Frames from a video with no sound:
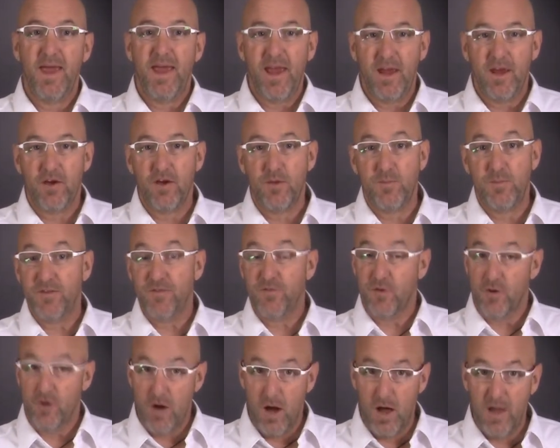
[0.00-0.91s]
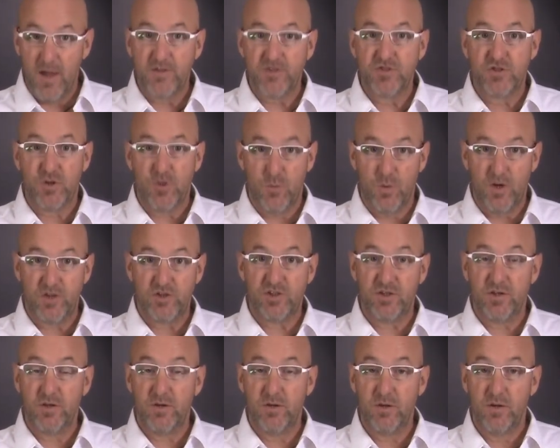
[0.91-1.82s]
It could be for college
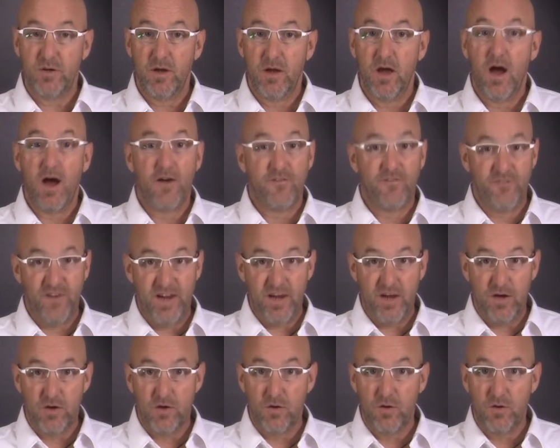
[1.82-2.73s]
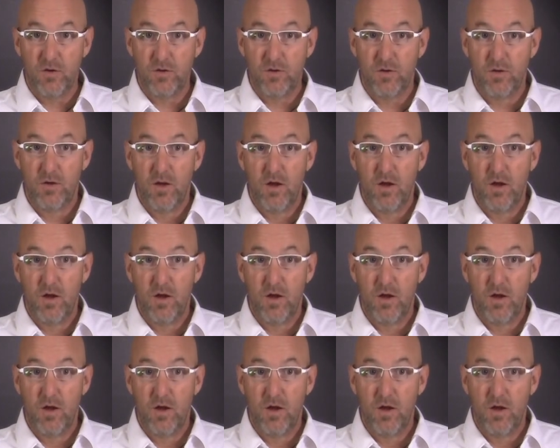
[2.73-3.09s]
tuition, a vehicle,